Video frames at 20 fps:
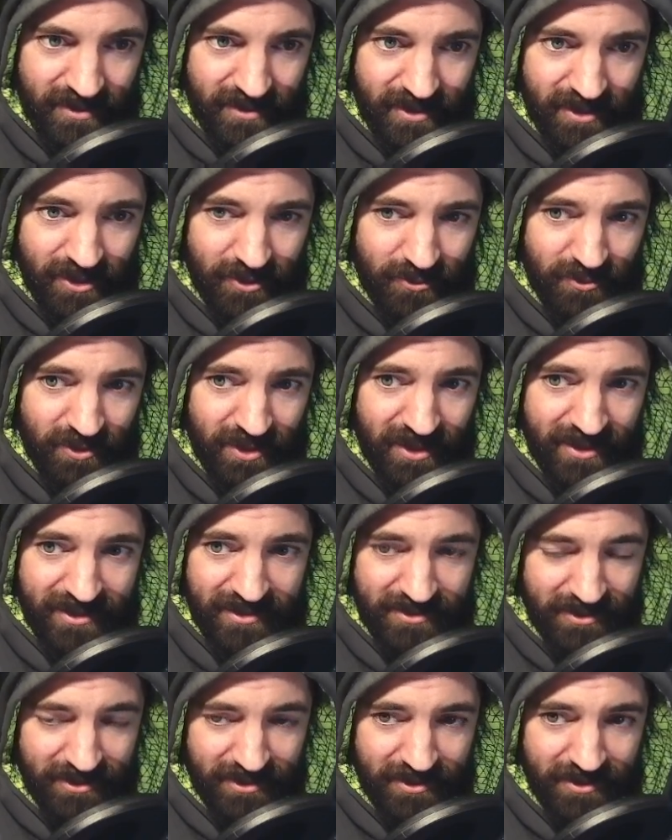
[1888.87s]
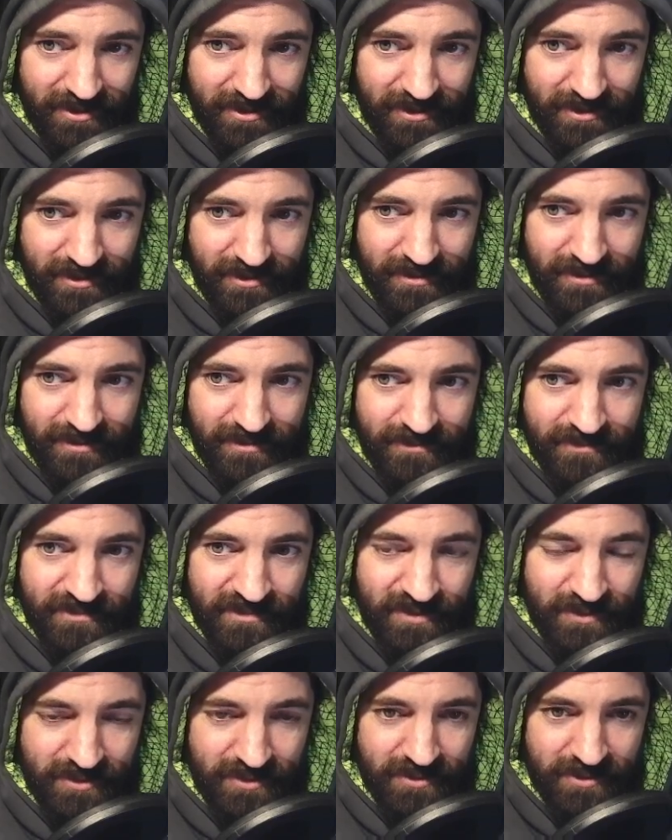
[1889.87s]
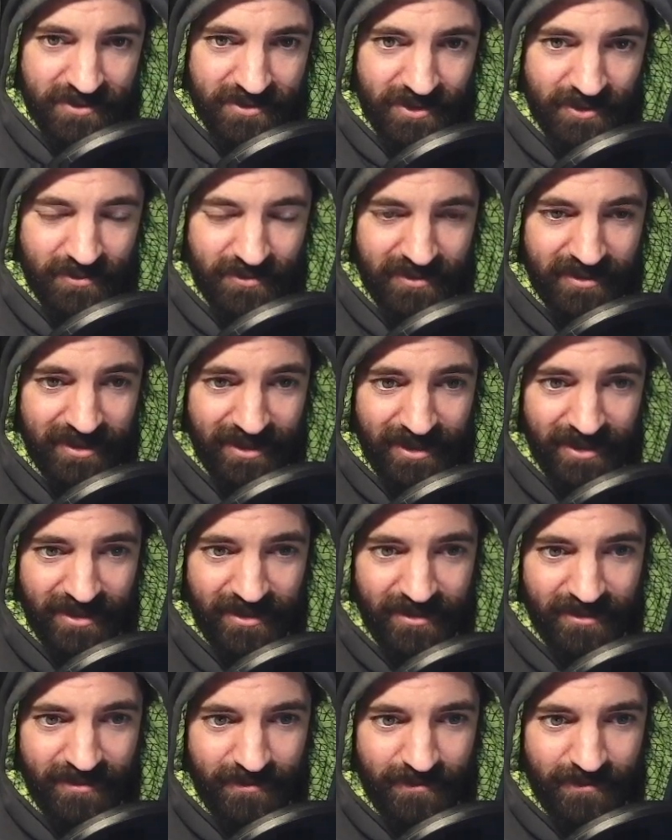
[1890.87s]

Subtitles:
a rocketer, which we don't need,